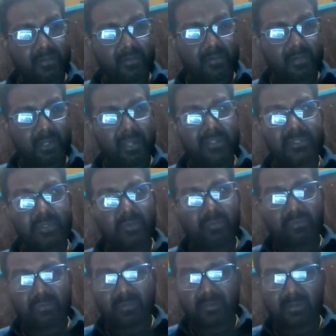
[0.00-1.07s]
and
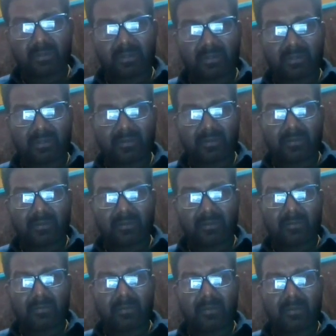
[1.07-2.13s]
also
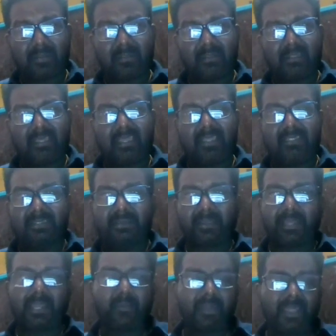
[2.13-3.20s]
the thing is,
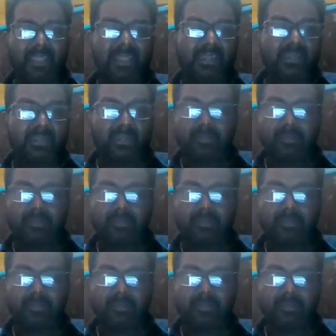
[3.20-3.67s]
anybody can, I